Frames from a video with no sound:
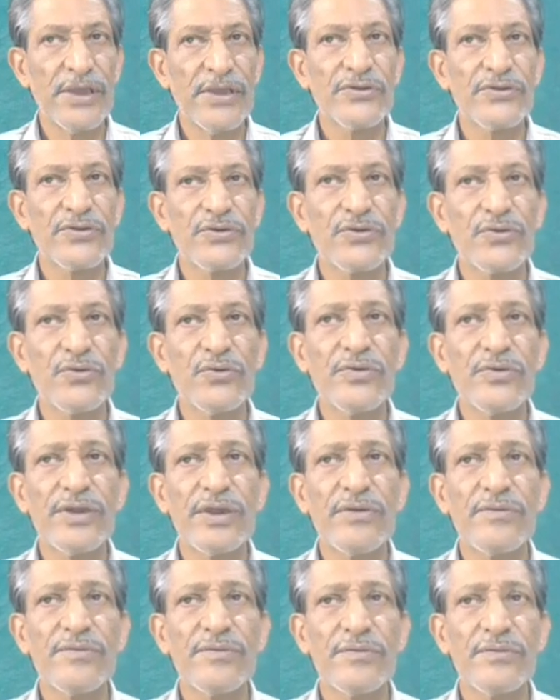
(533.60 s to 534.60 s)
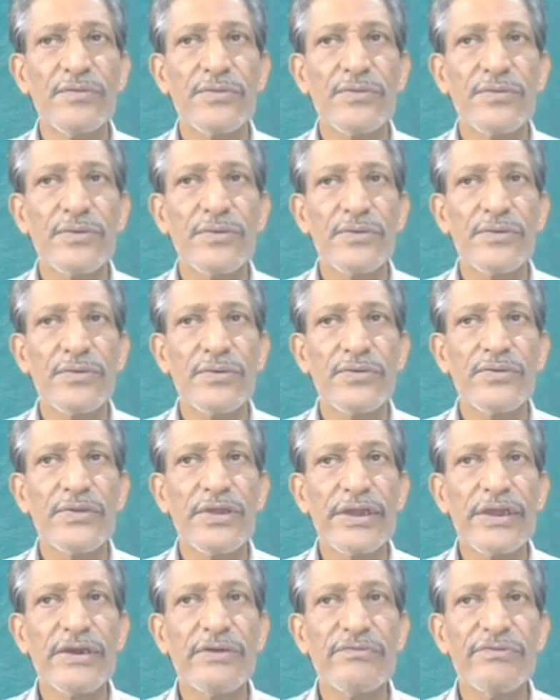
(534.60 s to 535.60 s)
So don't give
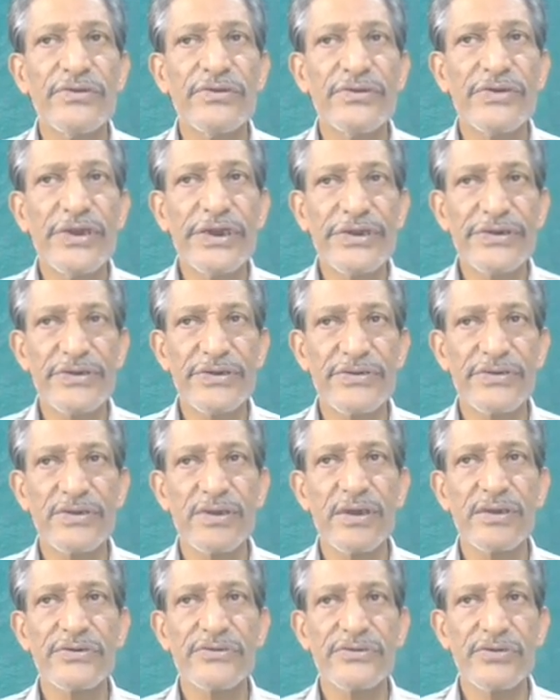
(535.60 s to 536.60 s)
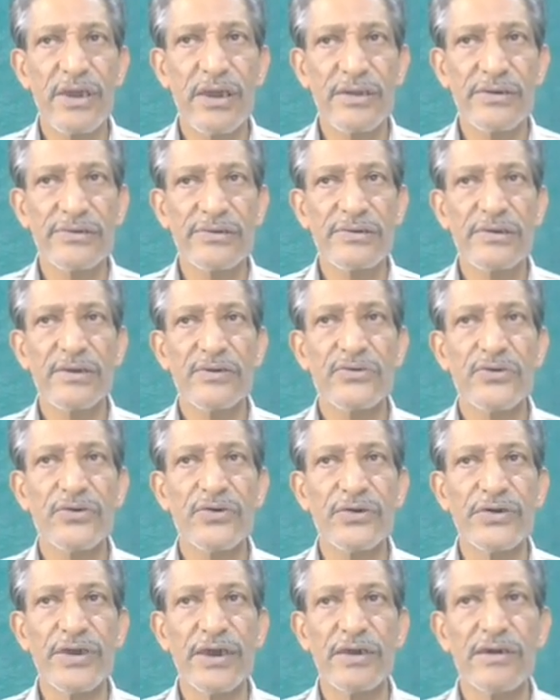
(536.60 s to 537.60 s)
the invigilators a chance to
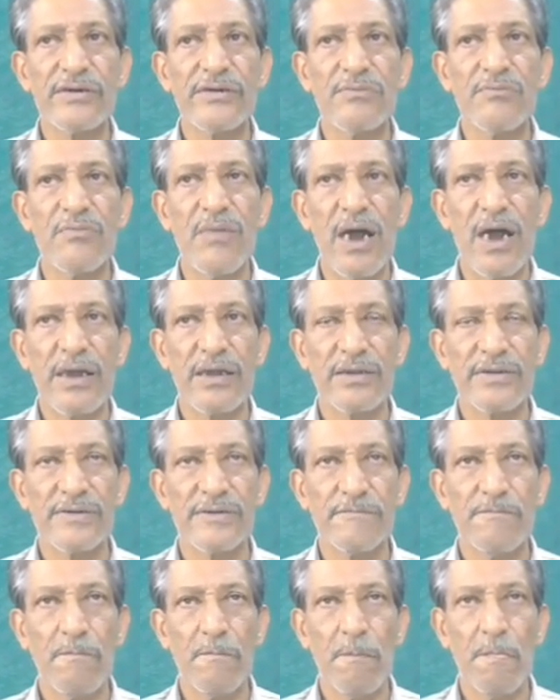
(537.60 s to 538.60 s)
deduct marks.